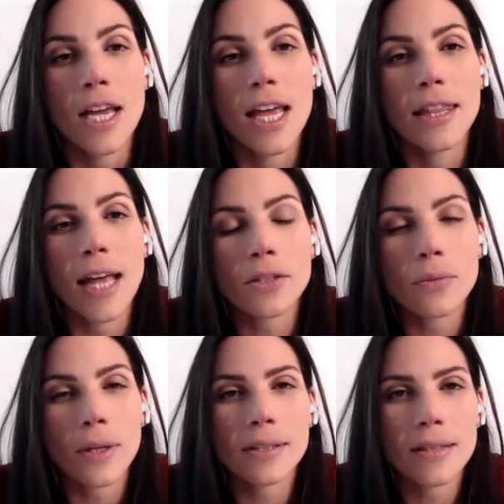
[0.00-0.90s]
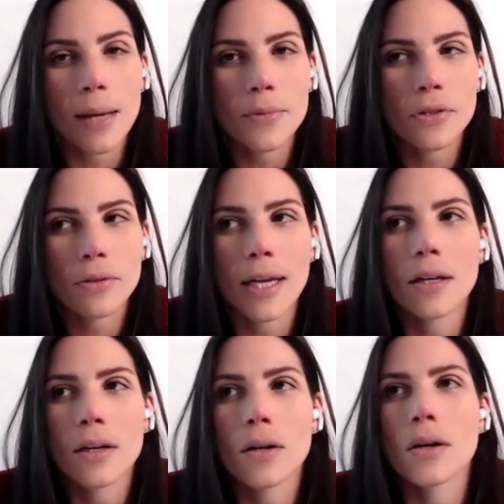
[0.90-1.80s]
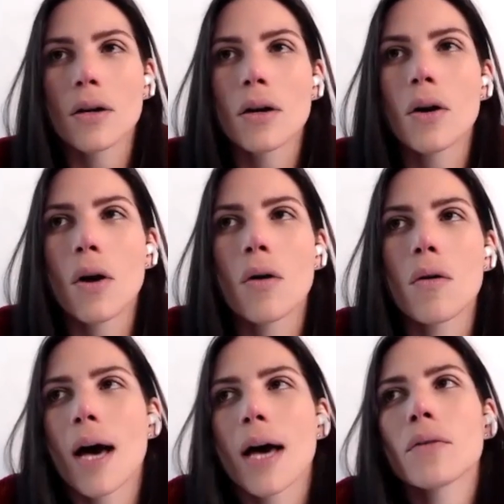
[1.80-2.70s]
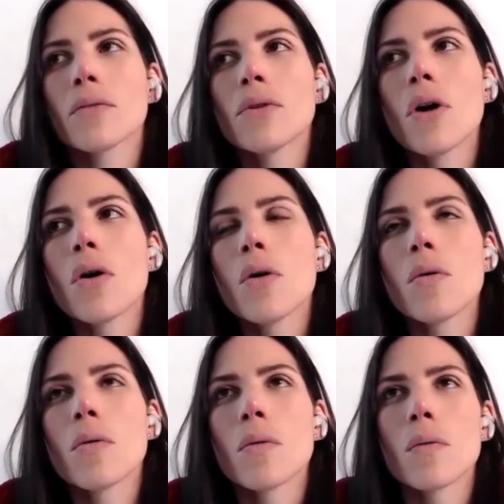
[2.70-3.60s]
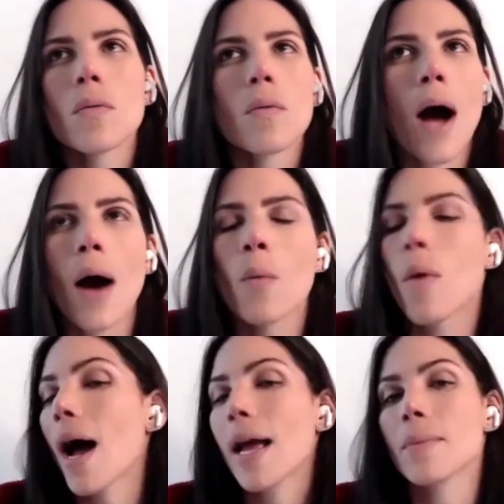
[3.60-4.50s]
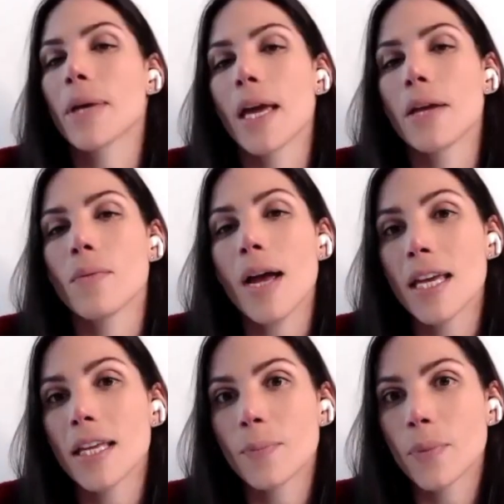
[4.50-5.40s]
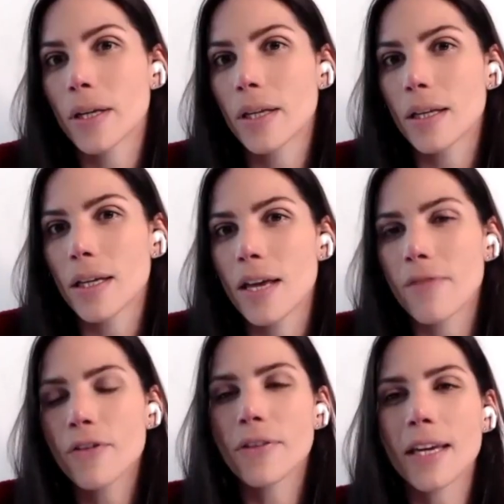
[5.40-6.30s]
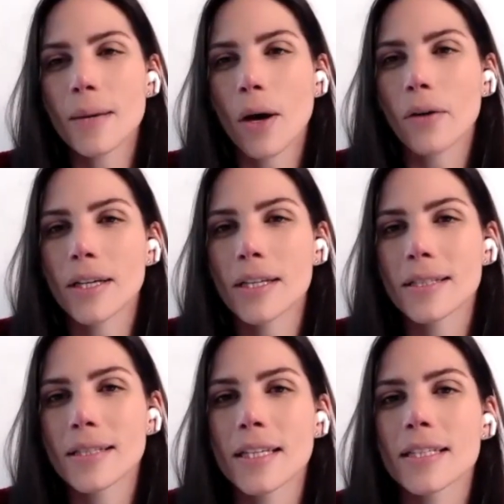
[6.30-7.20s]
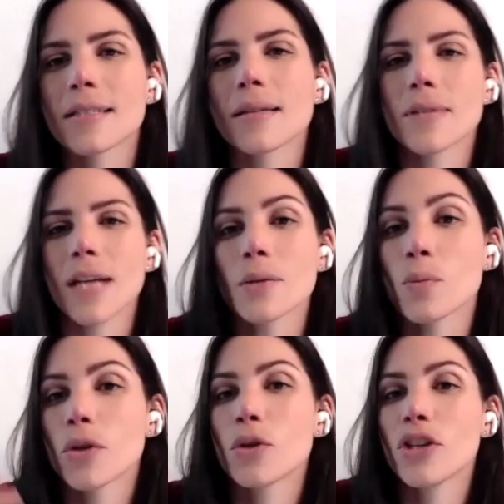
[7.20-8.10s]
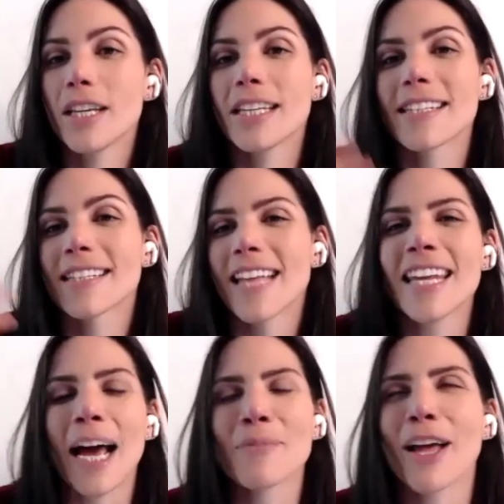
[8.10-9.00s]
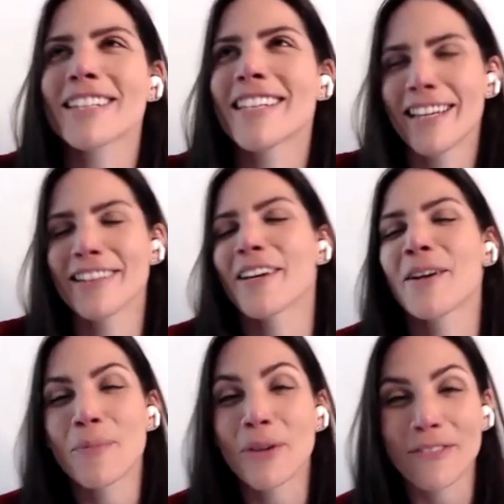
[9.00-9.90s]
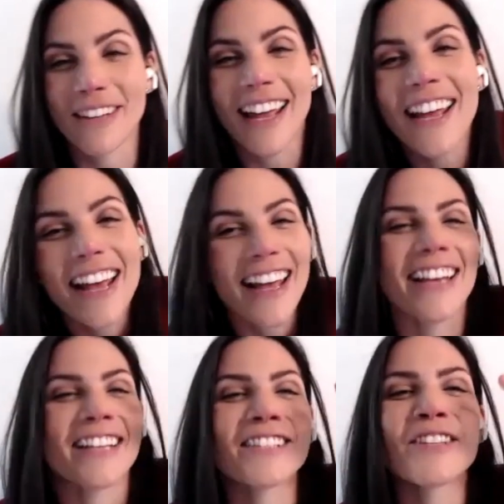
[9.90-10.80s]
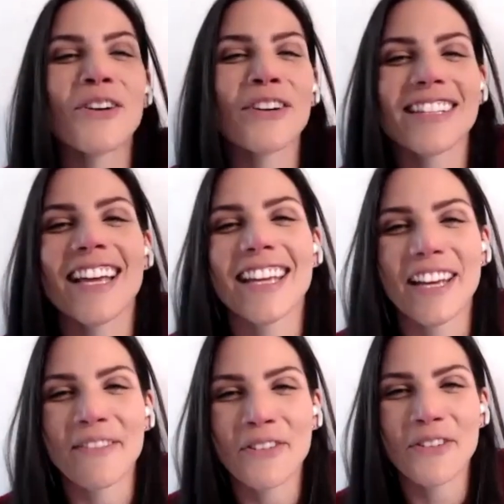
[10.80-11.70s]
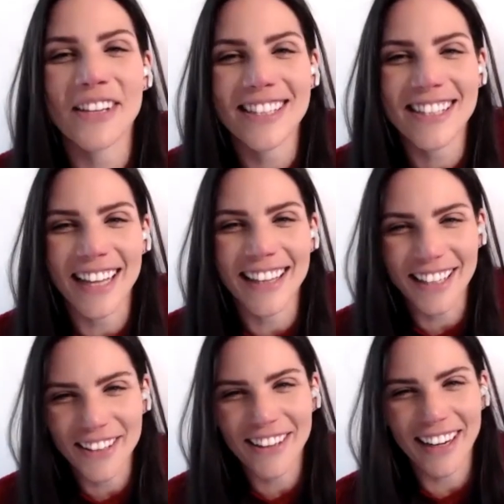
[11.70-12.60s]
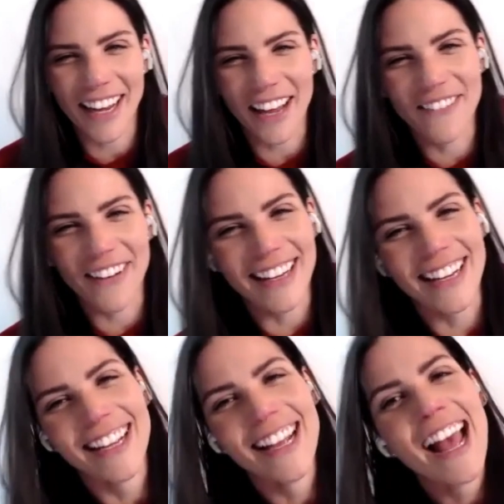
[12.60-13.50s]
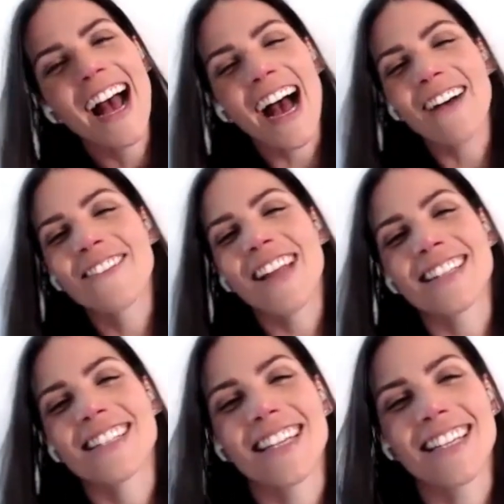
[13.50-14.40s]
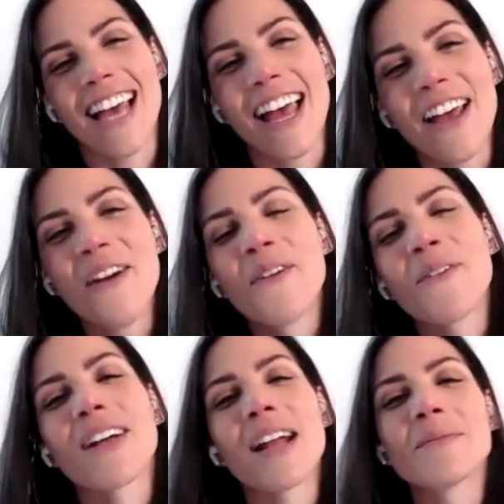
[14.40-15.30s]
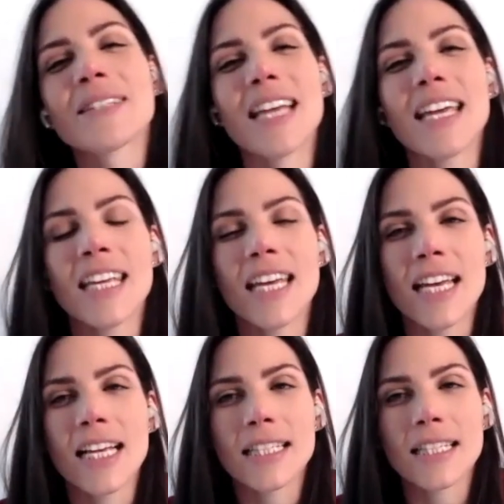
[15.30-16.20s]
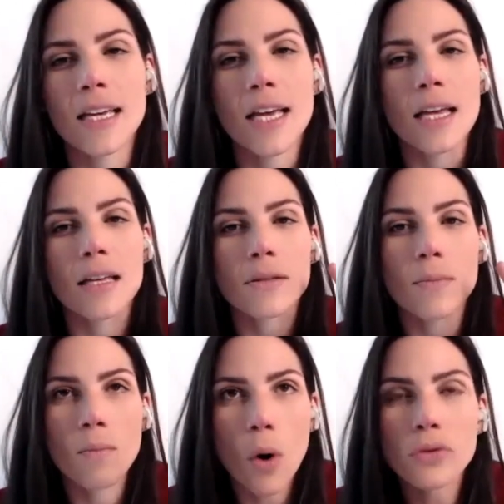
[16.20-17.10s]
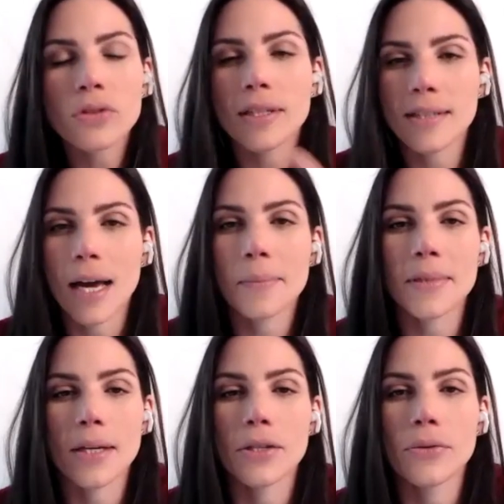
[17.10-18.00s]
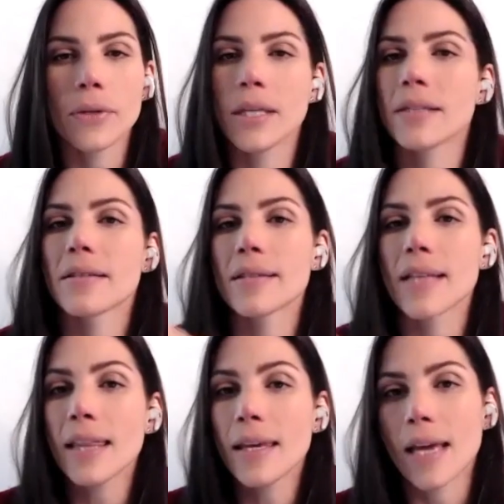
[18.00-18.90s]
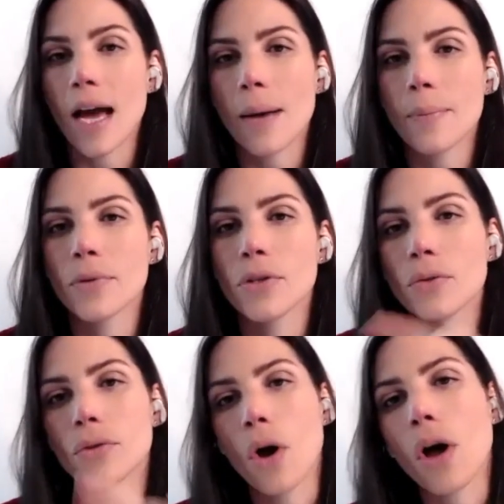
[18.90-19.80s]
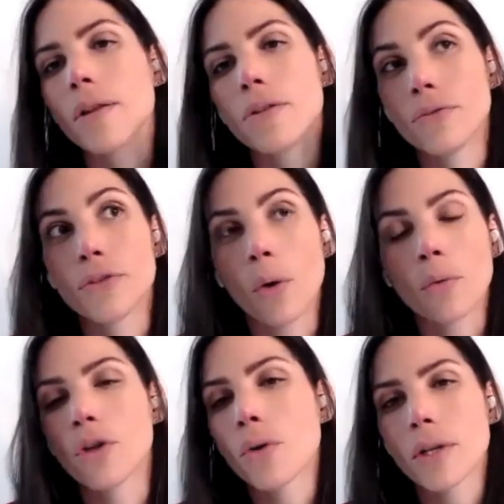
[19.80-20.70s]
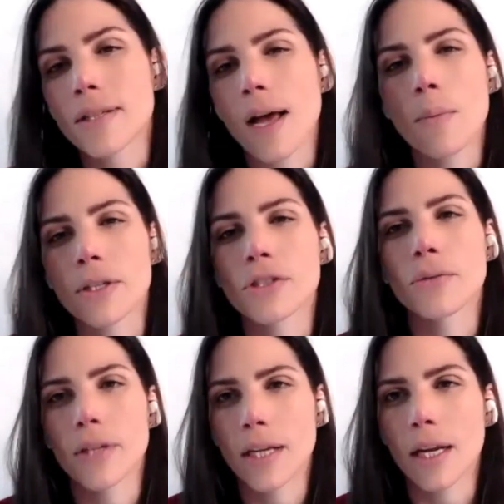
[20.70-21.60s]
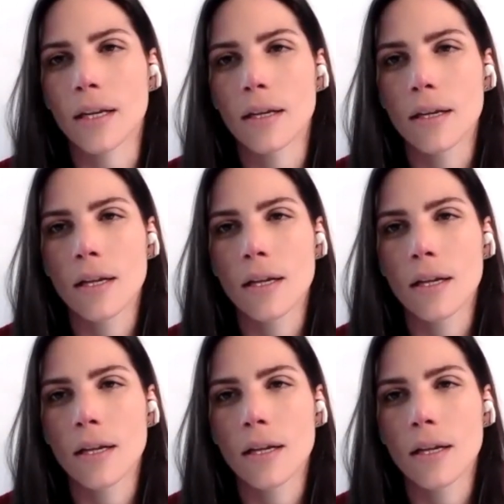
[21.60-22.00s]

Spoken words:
And that's why sometimes you're like, oh, I don't know why I'm gaining weight. But if you think about it, sometimes when you eat standing, I'm not saying they're gonna put over that. Isadora is saying if you eat standing you're gonna gain weight. I'm not saying that. What I'm saying is most of the times that you eat standing up, you don't notice how much you're eating.